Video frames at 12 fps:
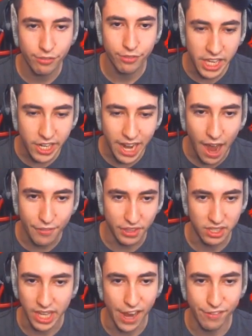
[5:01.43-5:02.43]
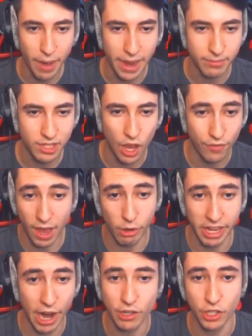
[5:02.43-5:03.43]
He can have this cave by himself. I
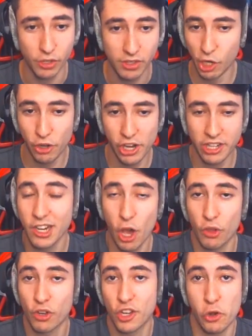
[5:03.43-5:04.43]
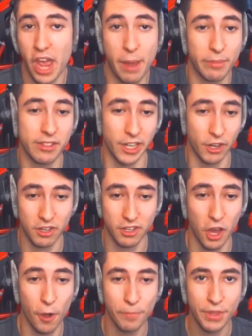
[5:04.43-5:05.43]
don't care, dude. Little does he know there's no diamonds in here,
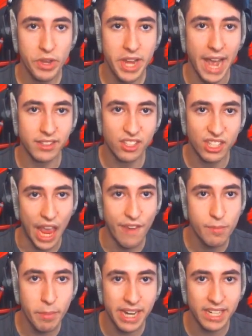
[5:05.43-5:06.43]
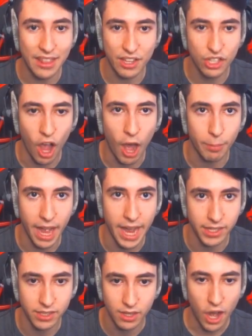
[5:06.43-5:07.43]
so. We got 7 minutes at the top,
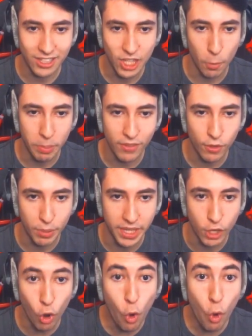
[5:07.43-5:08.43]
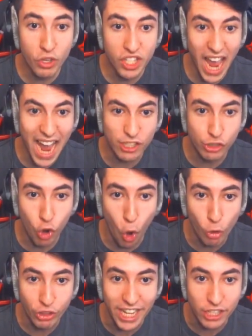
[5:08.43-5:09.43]
guys, until PvP. Oh, yes,
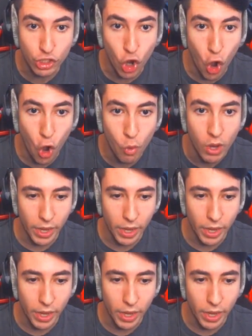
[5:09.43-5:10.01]
gold. Let's go.